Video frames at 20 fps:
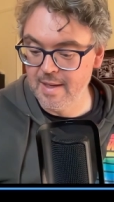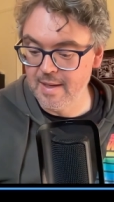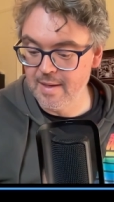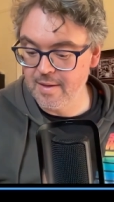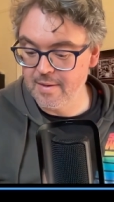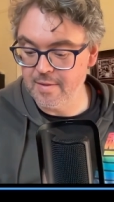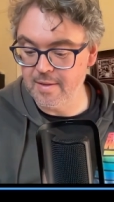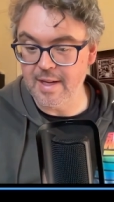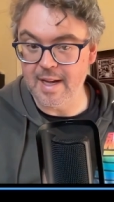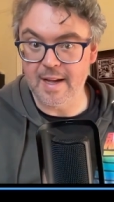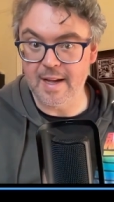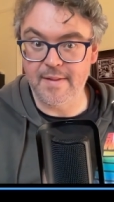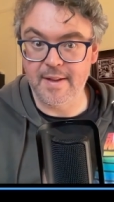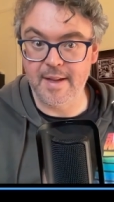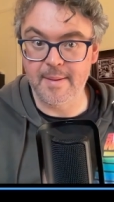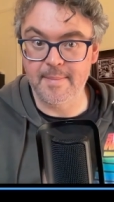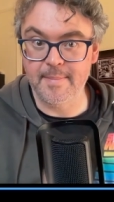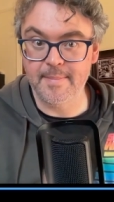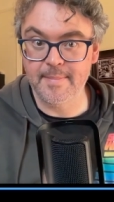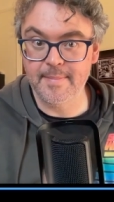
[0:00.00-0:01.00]
Good to have
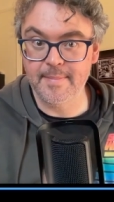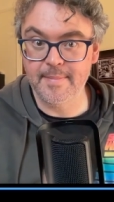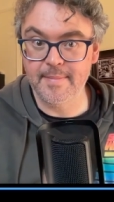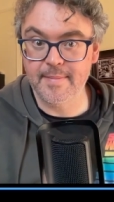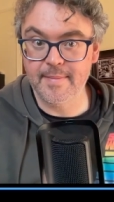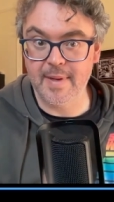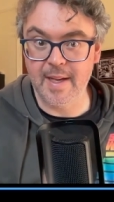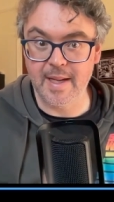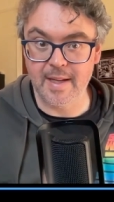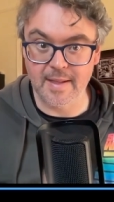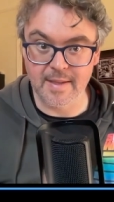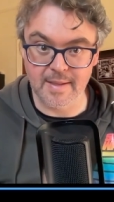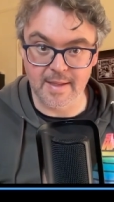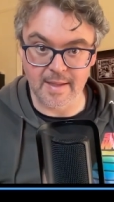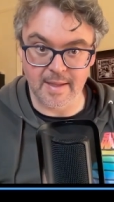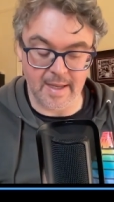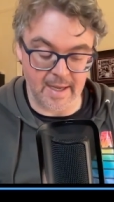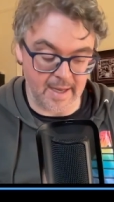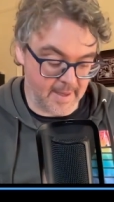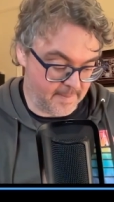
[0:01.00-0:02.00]
him. He can sit
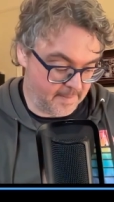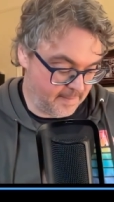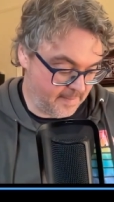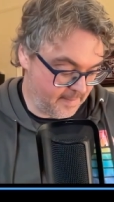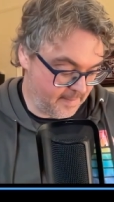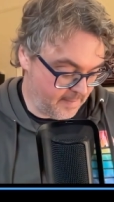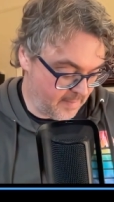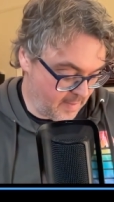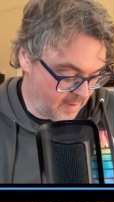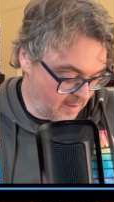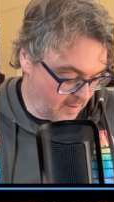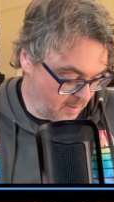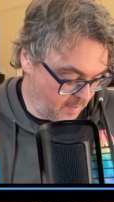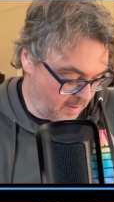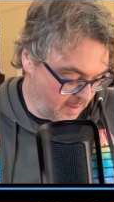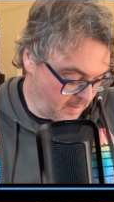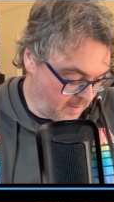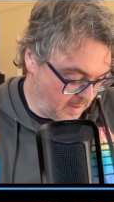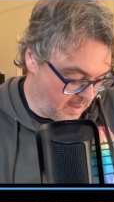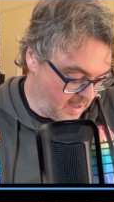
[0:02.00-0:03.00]
there. No
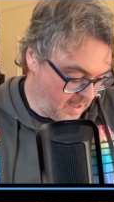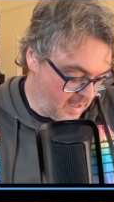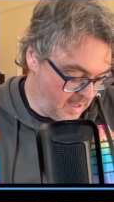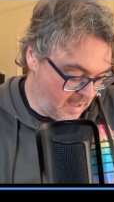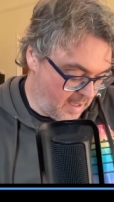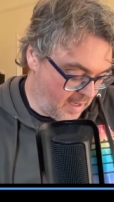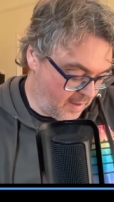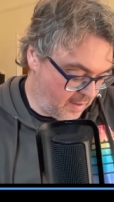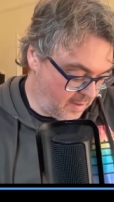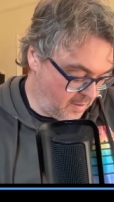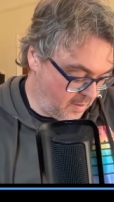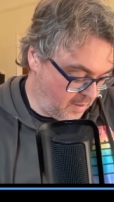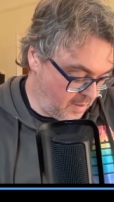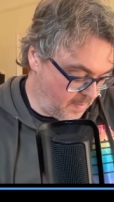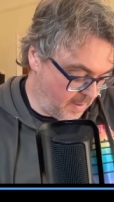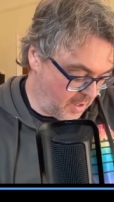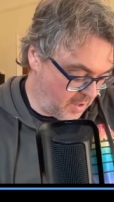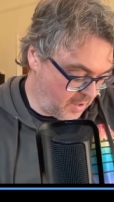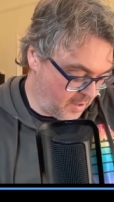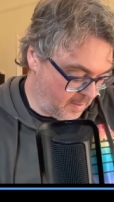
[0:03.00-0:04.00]
big, nothing too
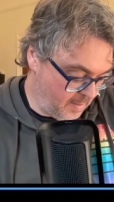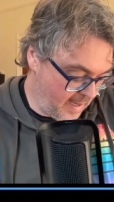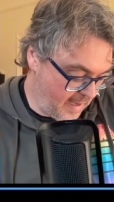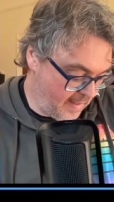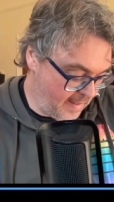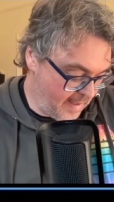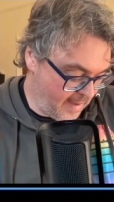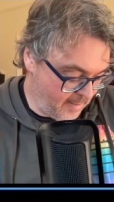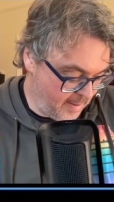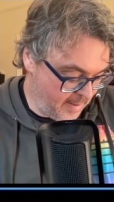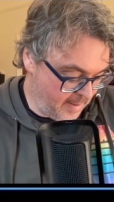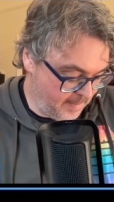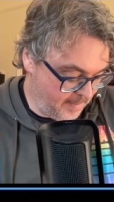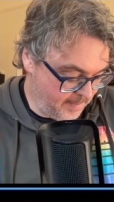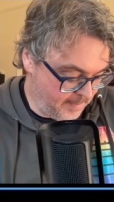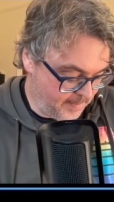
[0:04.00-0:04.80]
special about that one.